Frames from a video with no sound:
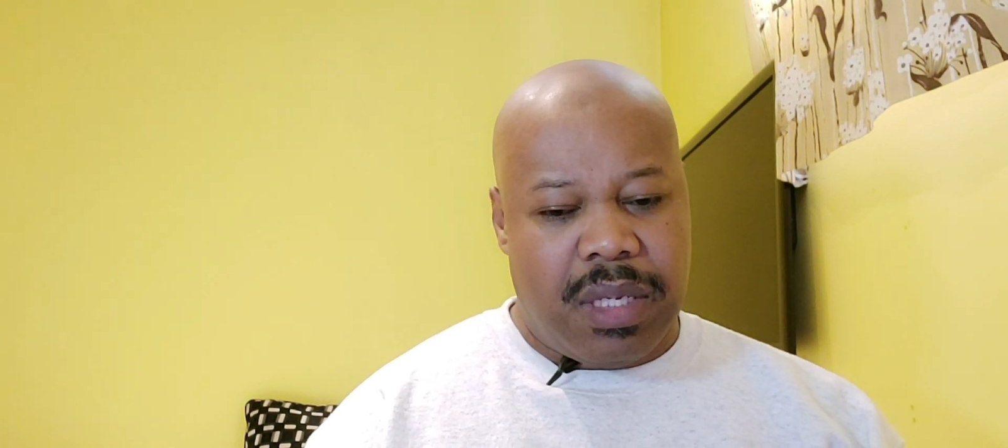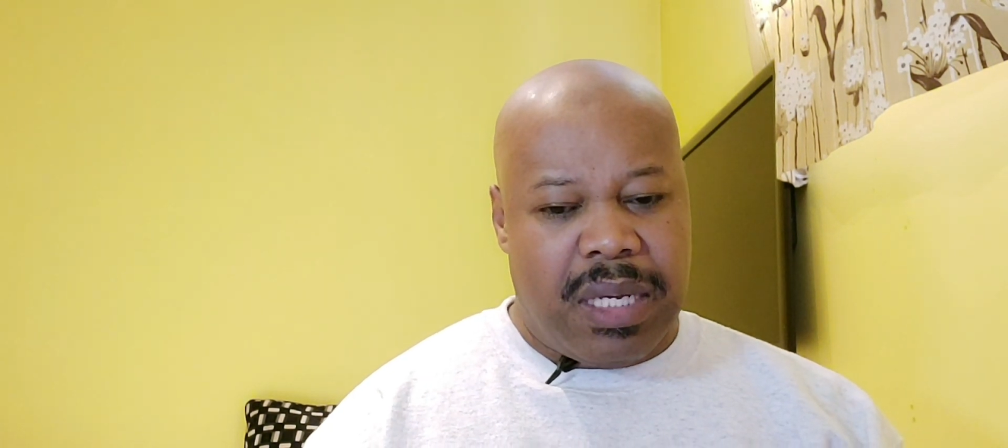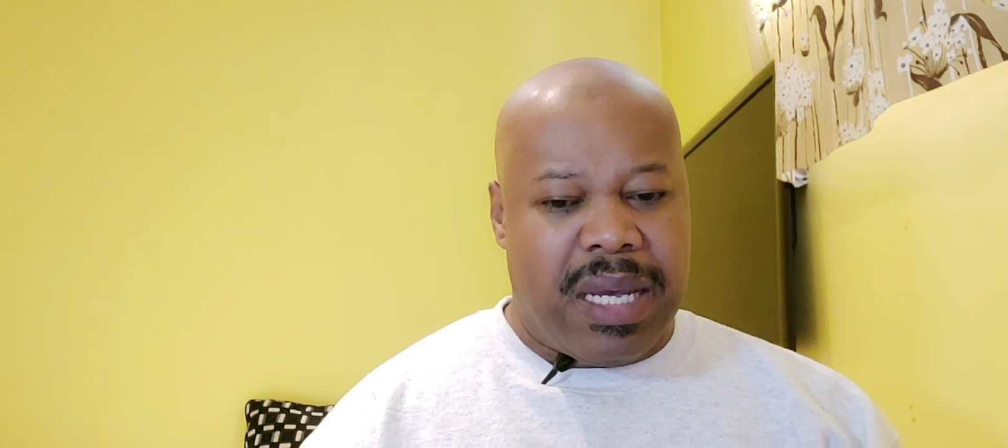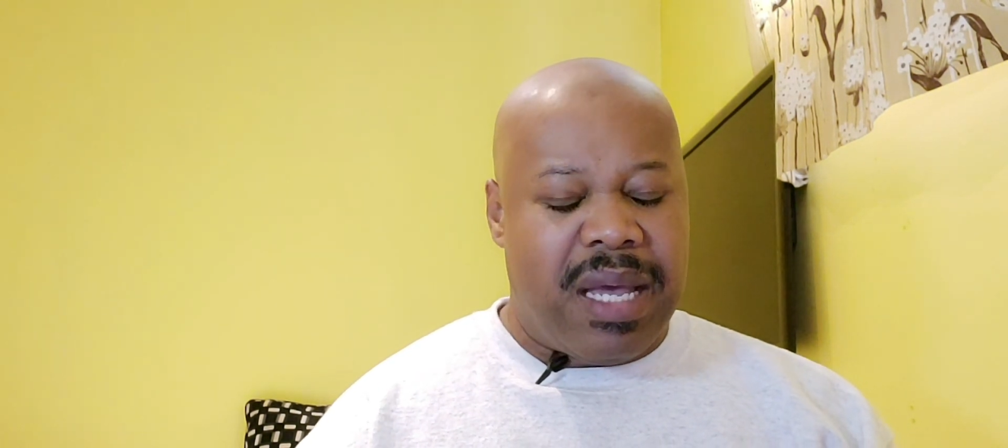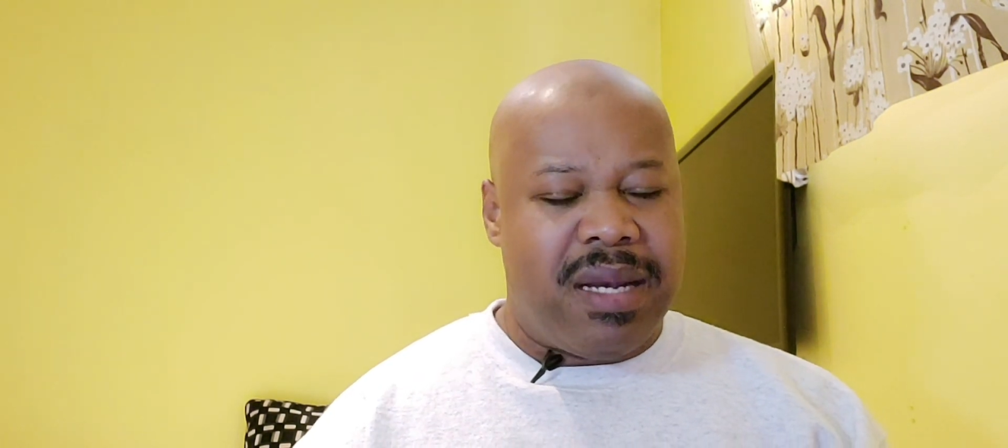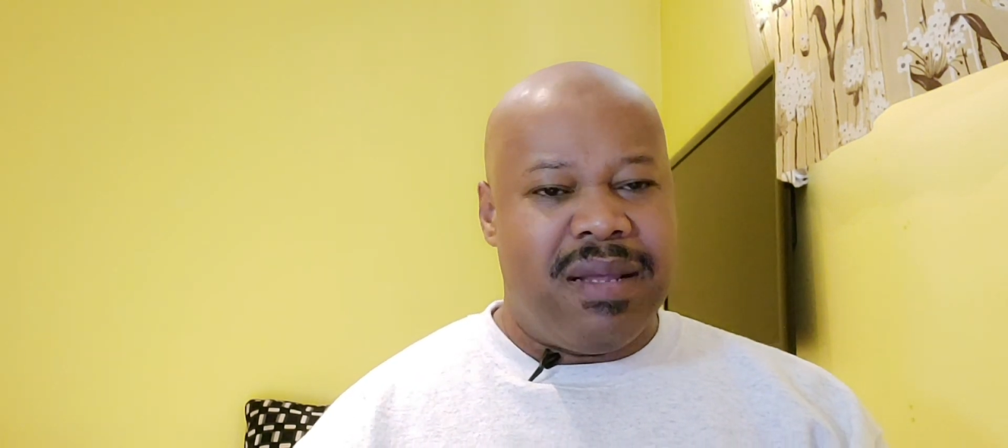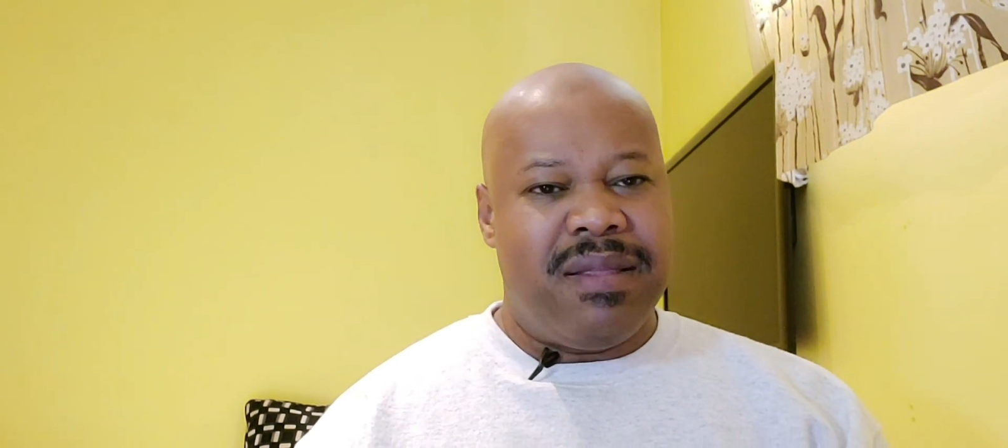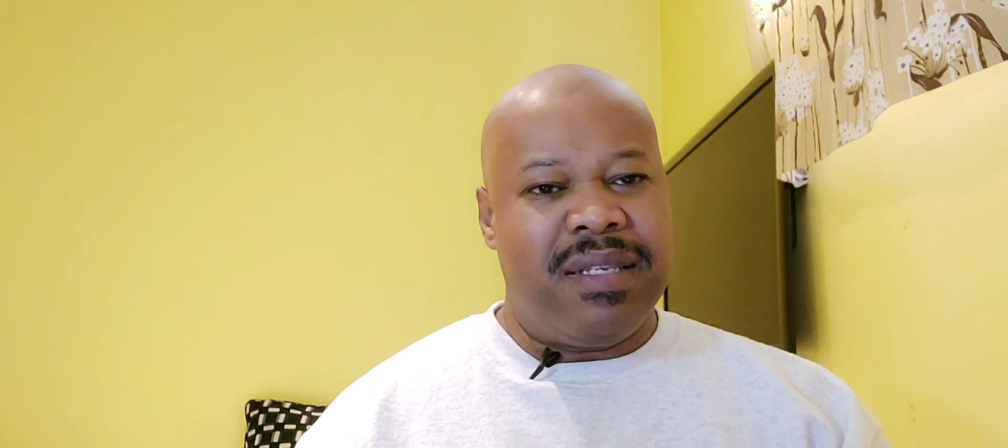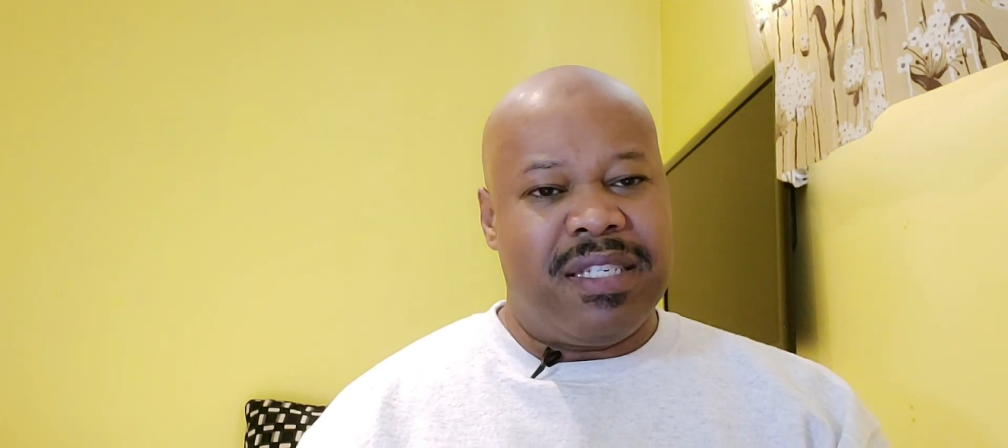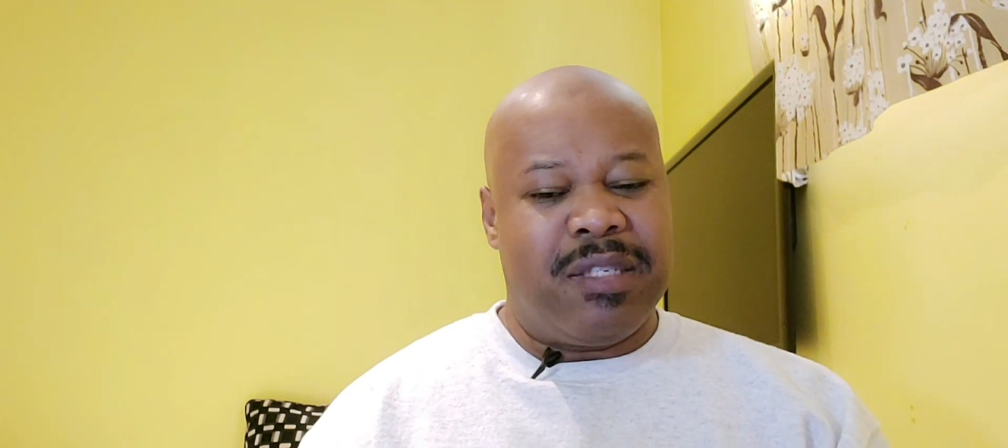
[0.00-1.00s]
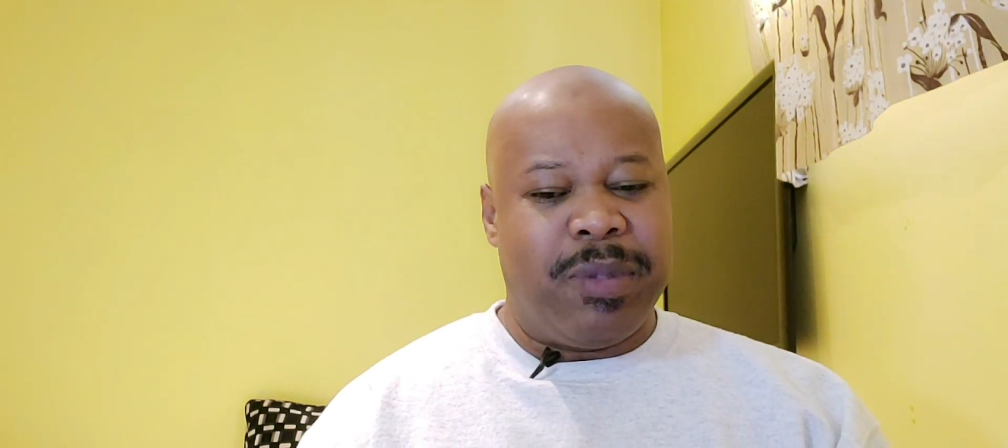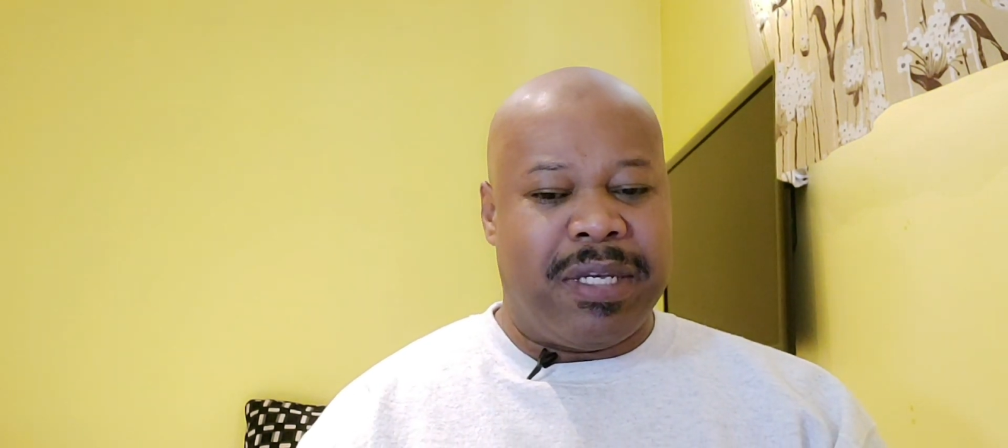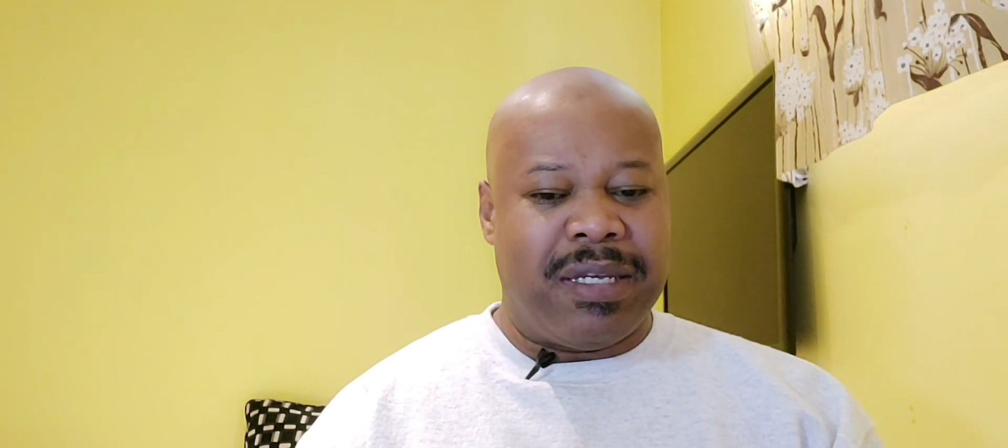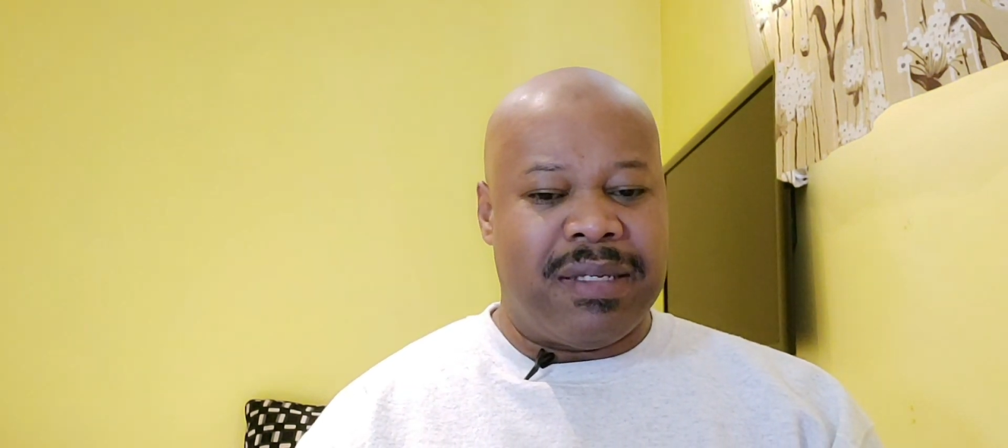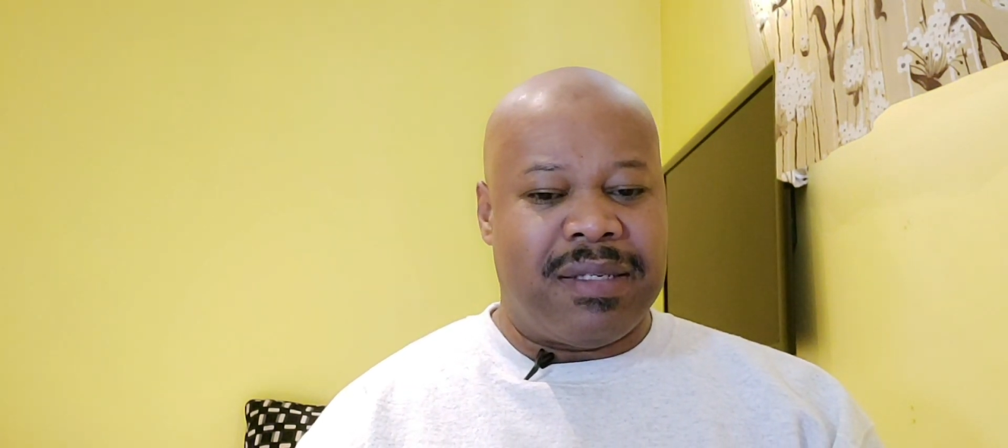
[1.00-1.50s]
And this is
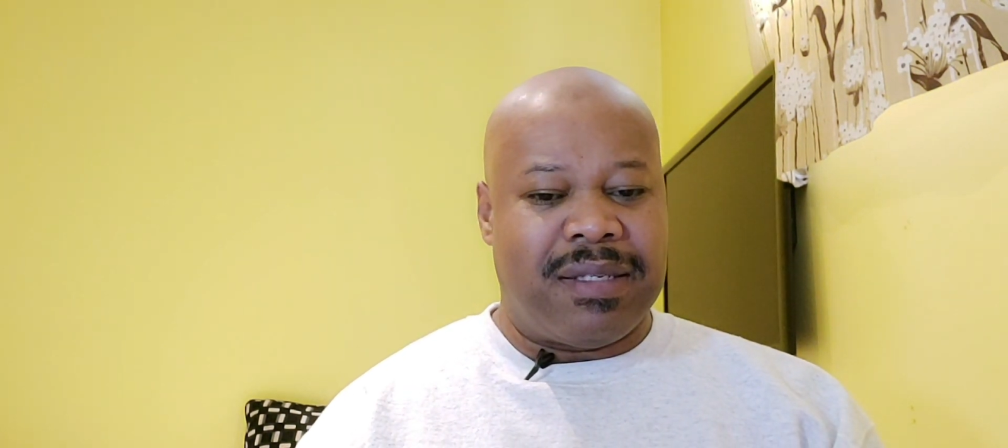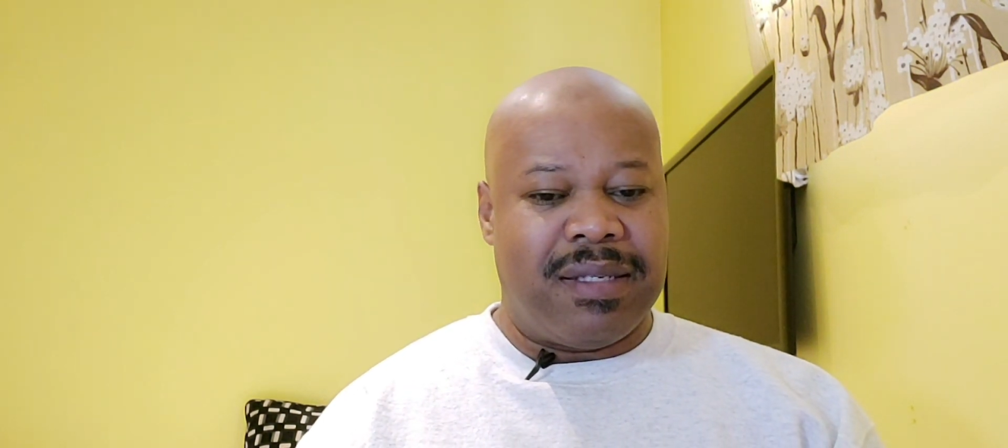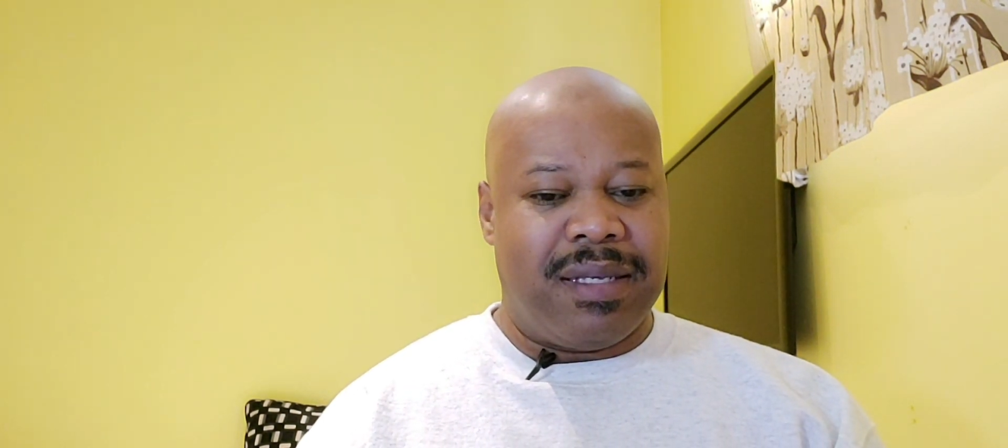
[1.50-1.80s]
because